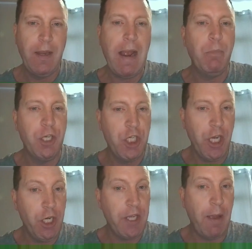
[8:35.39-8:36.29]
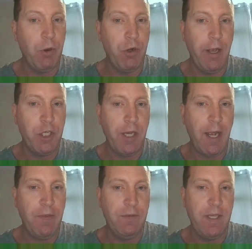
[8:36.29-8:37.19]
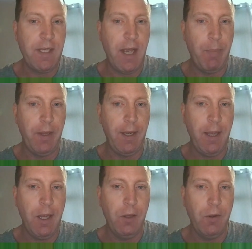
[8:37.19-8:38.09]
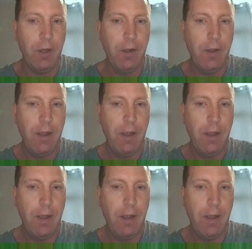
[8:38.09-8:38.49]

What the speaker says: Yeah, I'm going to change that. I'm going to actually add this hyperlink here, look.